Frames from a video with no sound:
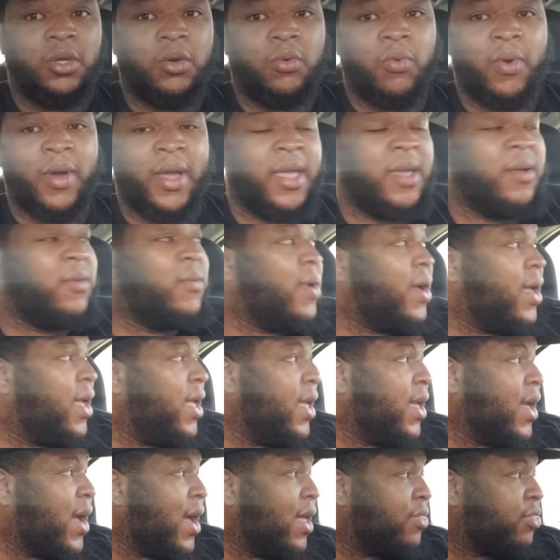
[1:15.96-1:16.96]
Dwayne
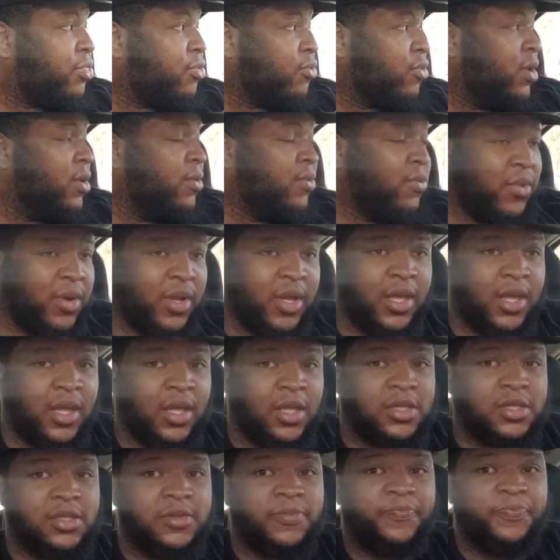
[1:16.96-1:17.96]
Wade got 3
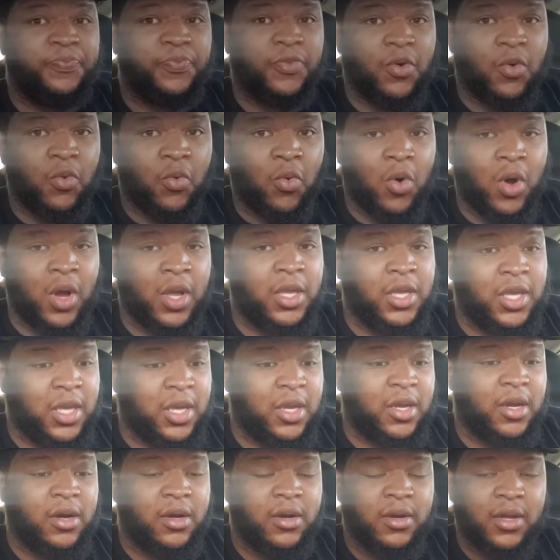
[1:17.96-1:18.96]
rings. 1
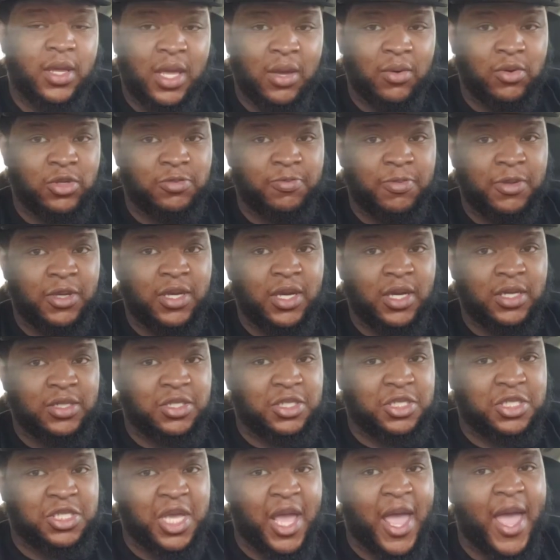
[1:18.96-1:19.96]
year, it was
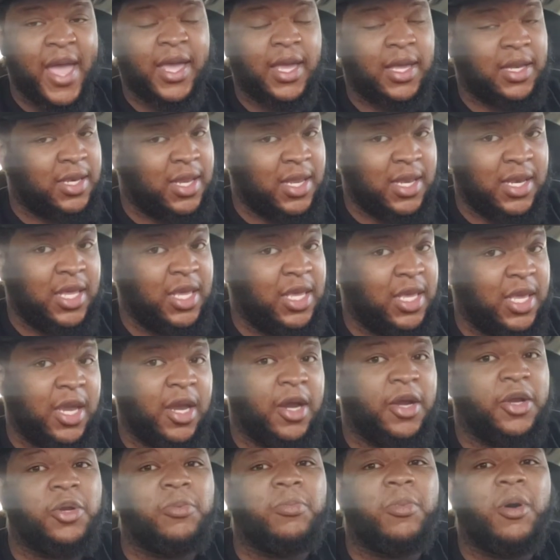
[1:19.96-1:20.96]
because of Shaq, and then he
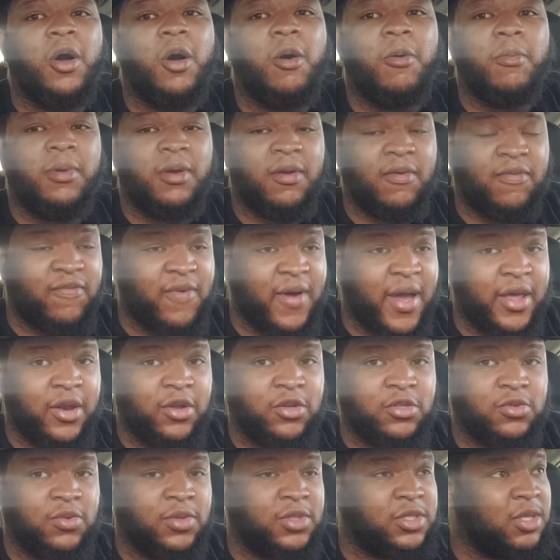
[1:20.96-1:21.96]
carried them home in the
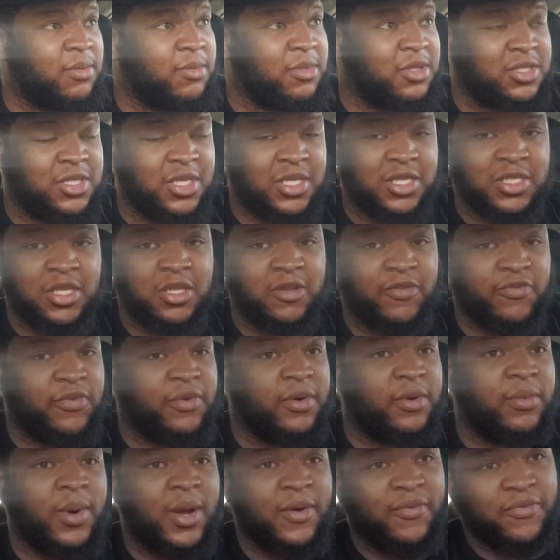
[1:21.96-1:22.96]
finals with some assistance
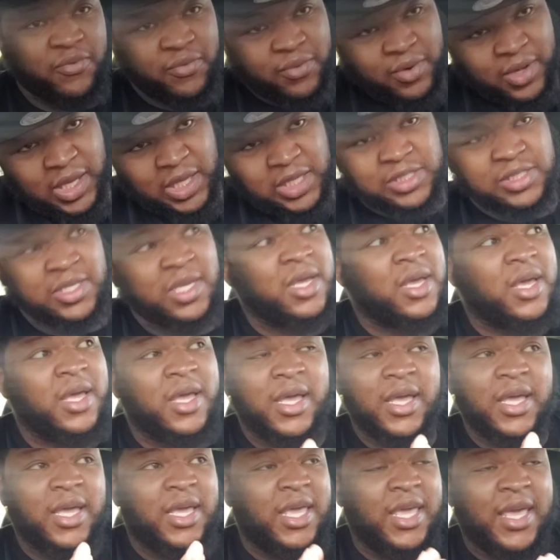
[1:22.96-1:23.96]
from the referees.
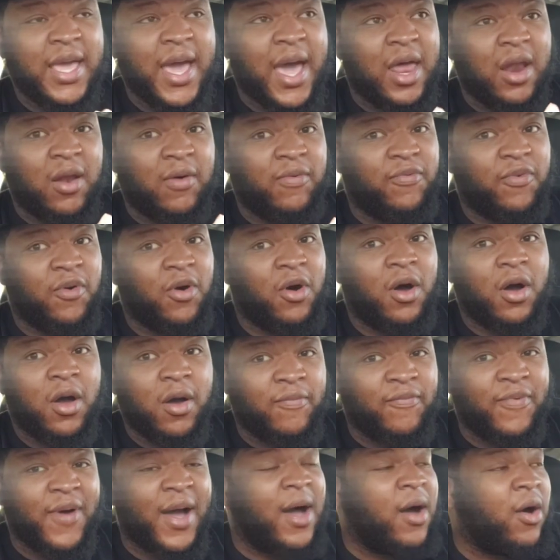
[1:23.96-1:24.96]
He got a
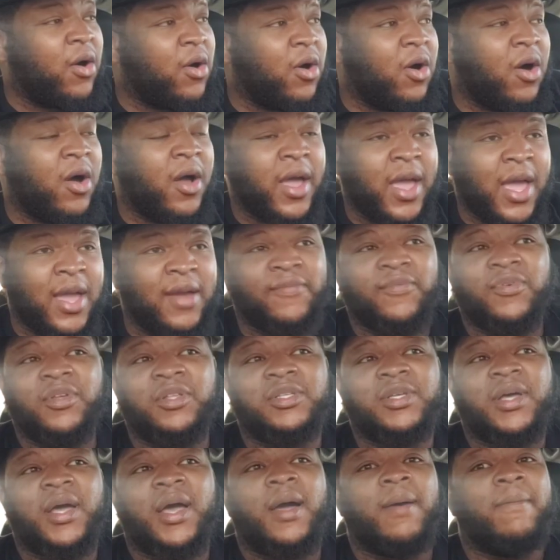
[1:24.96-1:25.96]
foul call
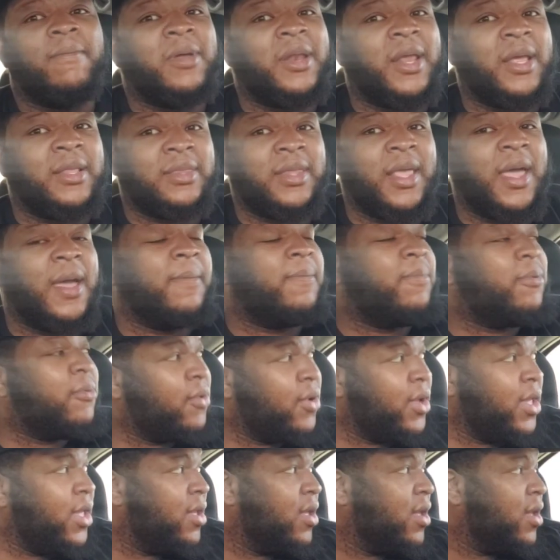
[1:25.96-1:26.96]
every time. But at that
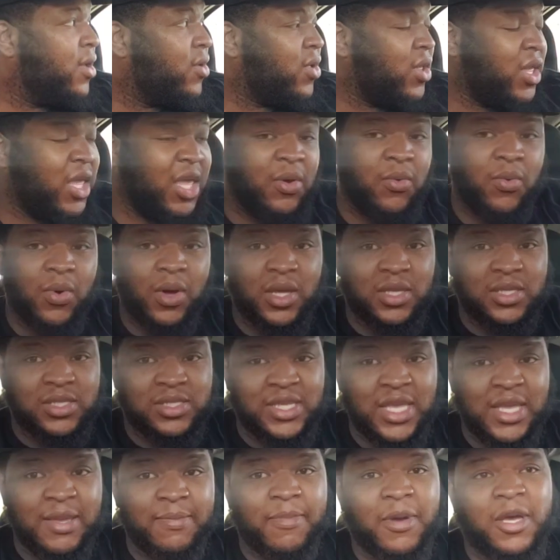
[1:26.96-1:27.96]
point, he
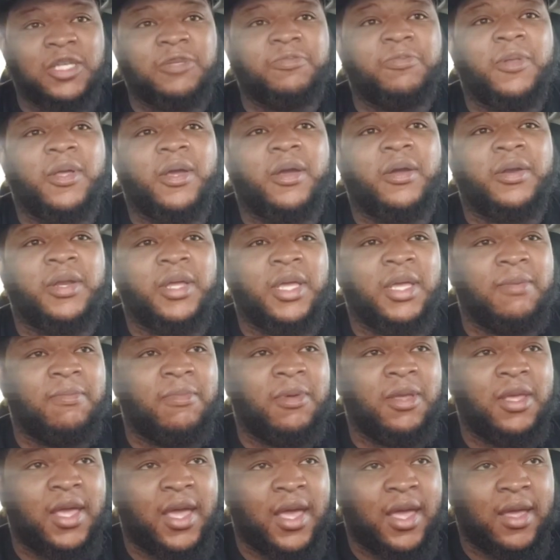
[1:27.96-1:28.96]
was the best player in the
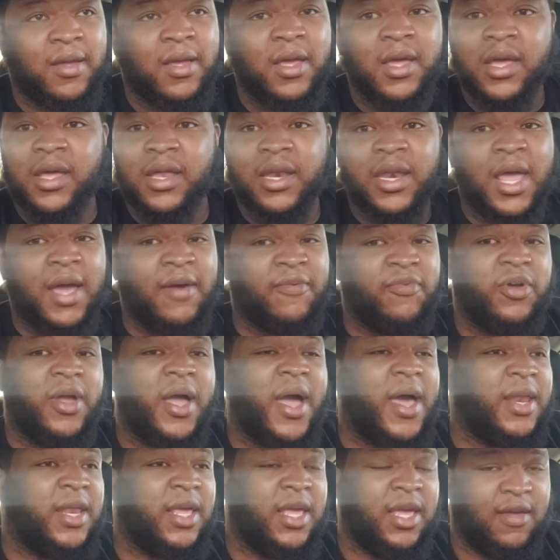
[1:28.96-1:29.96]
NBA. Never
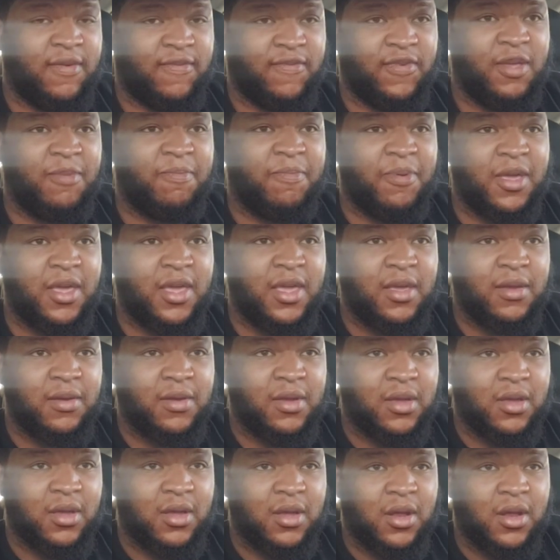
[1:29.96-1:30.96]
got an MVP.
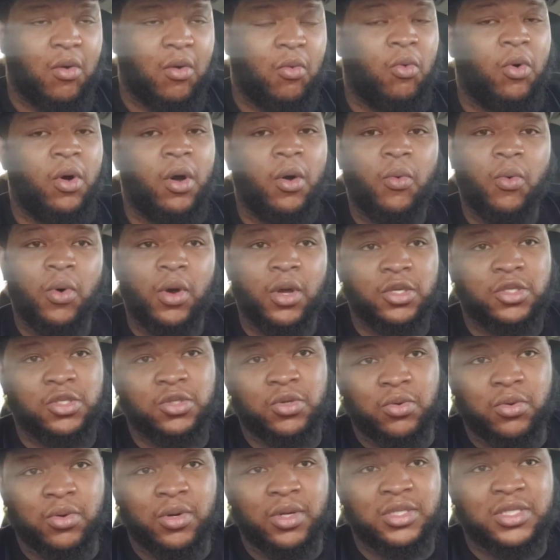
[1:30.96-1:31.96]
Won 1
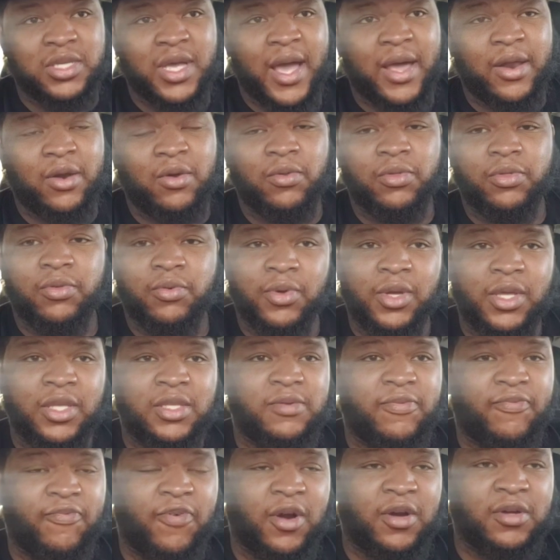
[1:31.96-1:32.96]
scoring title, 2
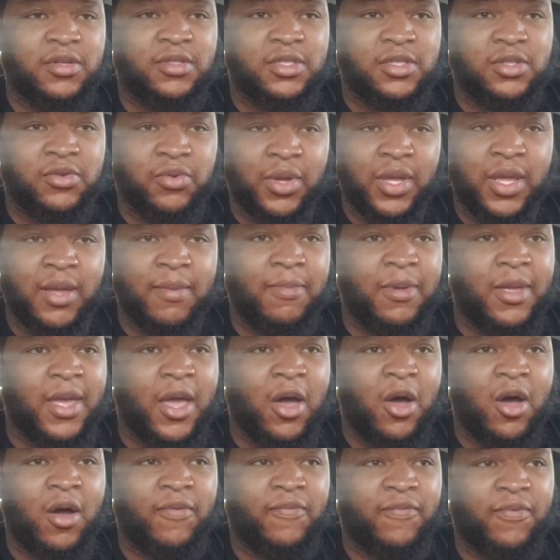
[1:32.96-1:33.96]

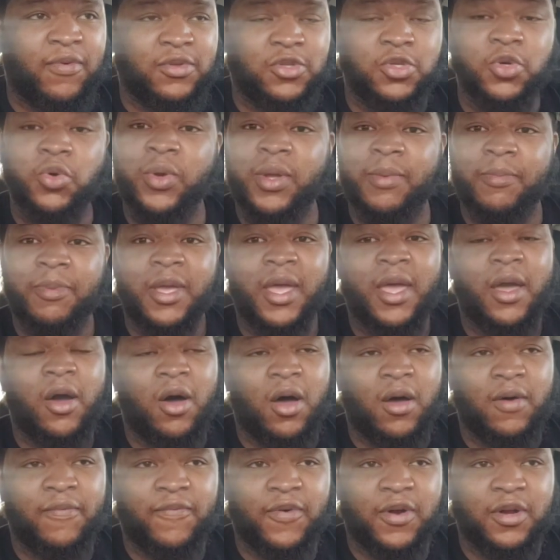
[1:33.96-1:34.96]
NBA
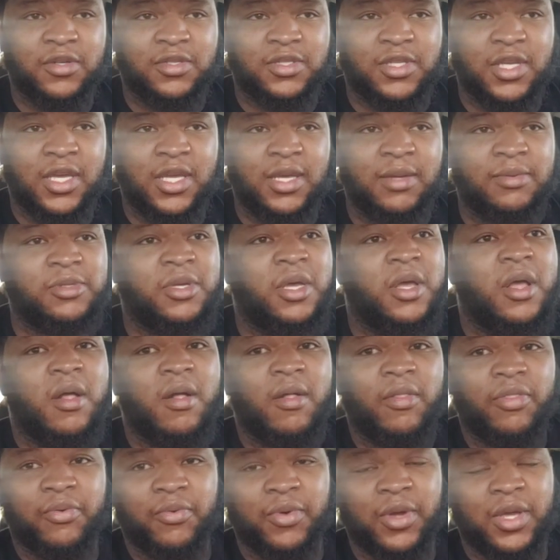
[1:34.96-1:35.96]
All-First teams,
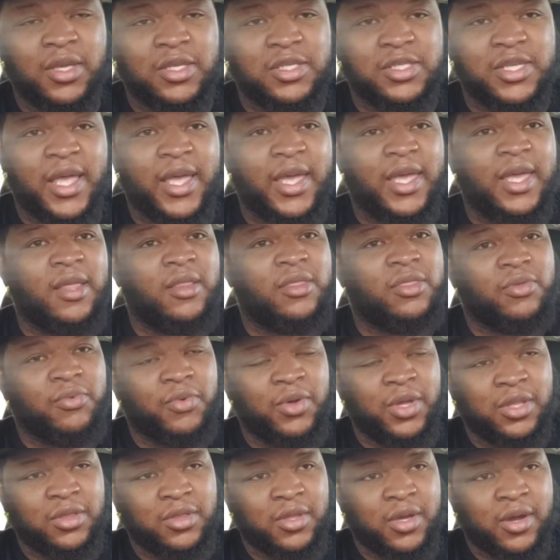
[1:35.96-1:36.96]
3 second,
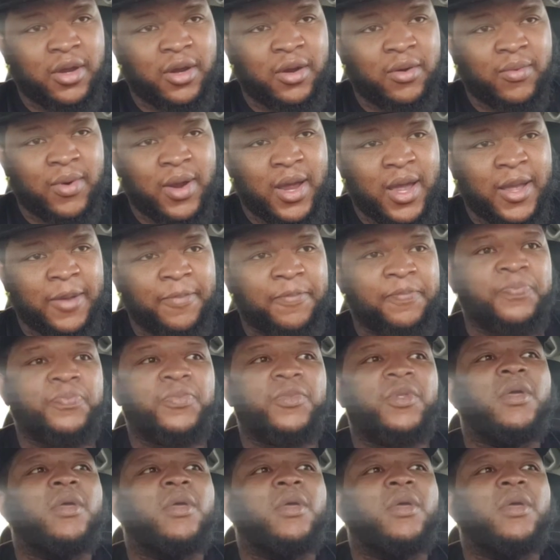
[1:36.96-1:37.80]
3 third, right?